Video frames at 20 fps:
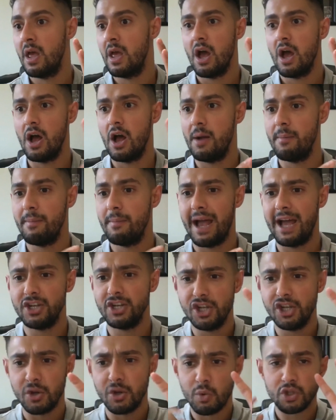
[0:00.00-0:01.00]

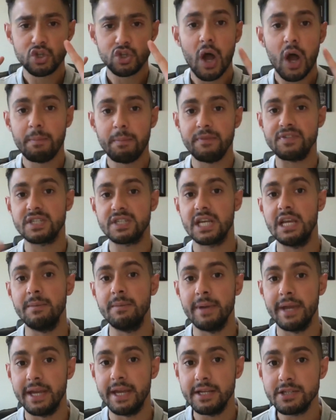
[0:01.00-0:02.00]
and, what type of scheme
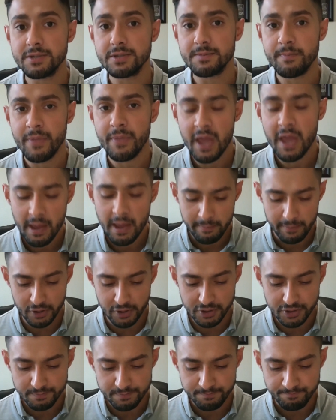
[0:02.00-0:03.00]
it is.
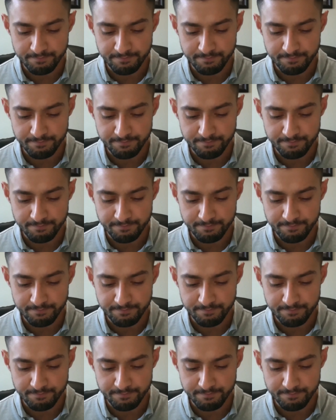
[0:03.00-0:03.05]
Because